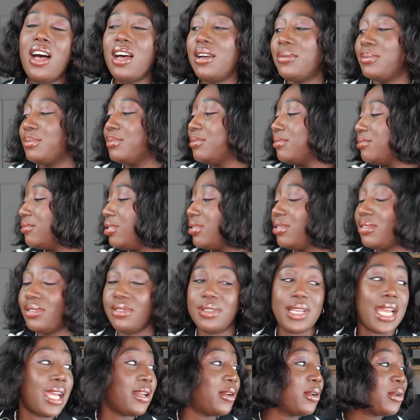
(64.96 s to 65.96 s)

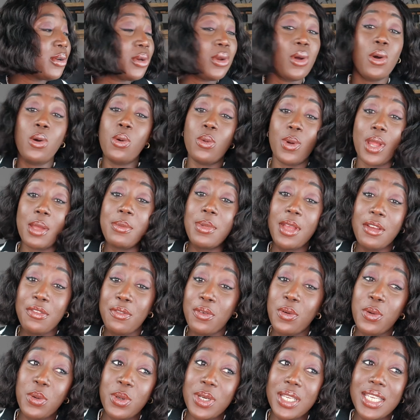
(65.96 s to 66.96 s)
i don't know where my
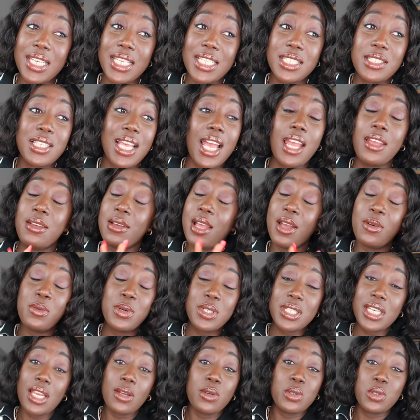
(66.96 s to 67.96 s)
phone is i, I
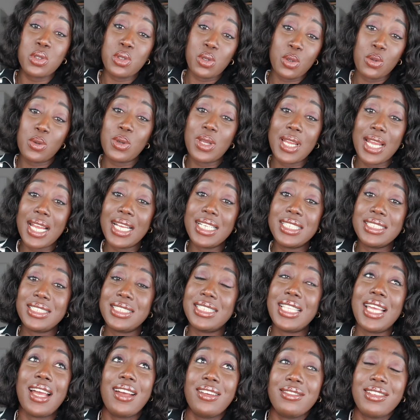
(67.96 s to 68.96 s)
wish i could show you
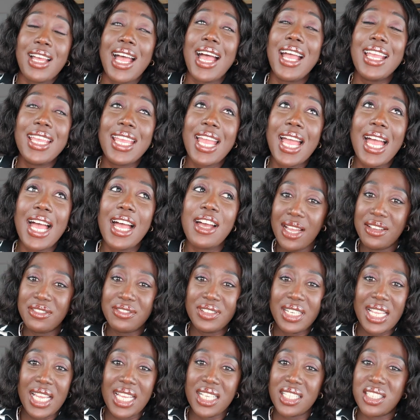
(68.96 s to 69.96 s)
guys that i
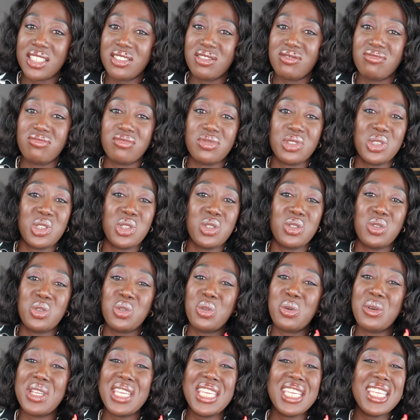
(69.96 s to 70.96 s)
have like
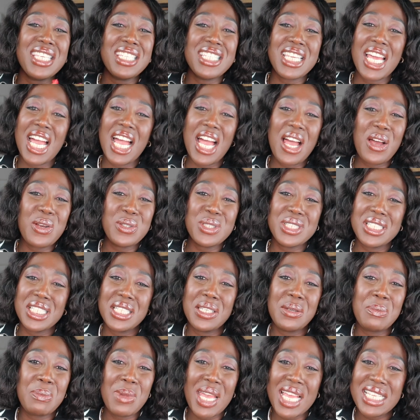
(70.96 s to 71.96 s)

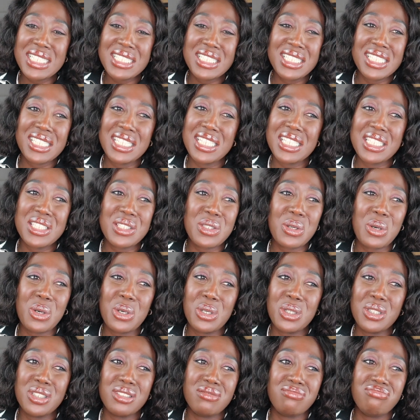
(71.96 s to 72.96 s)
3000 matches
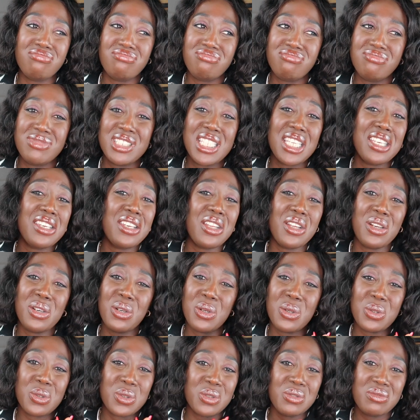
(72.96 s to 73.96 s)
on tinder
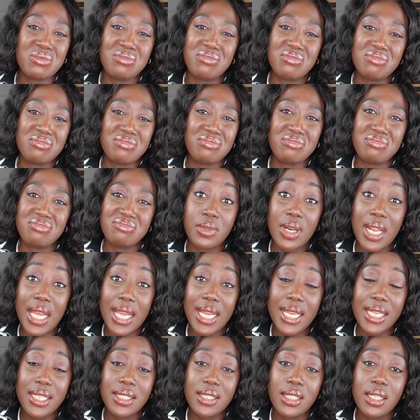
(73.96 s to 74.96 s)
alone
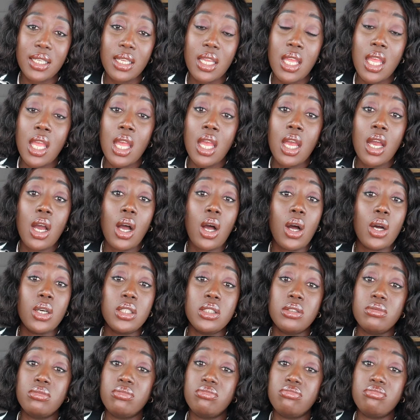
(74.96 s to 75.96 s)
right
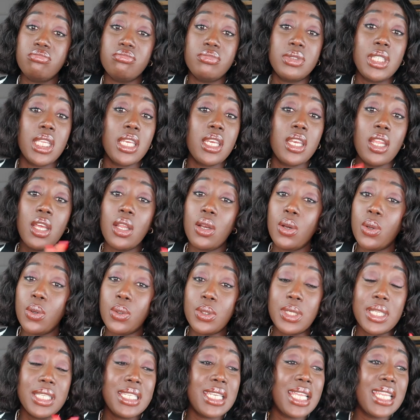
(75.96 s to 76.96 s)
on tinder
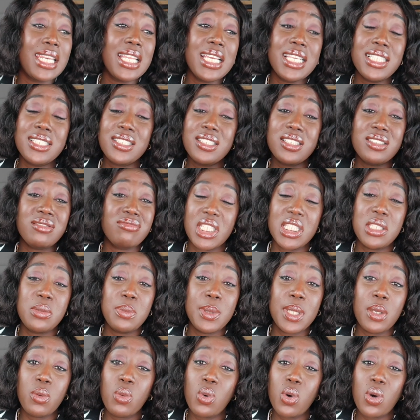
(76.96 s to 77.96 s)
alone and that is it's
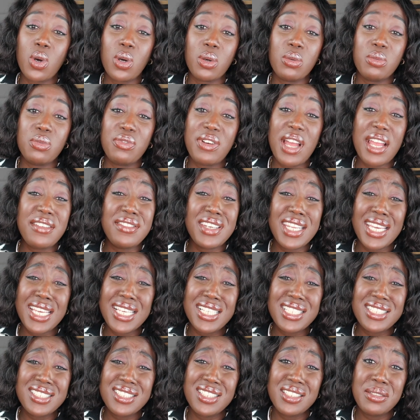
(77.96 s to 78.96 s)
been what five
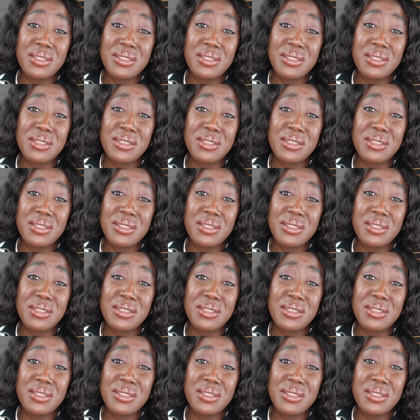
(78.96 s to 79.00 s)
days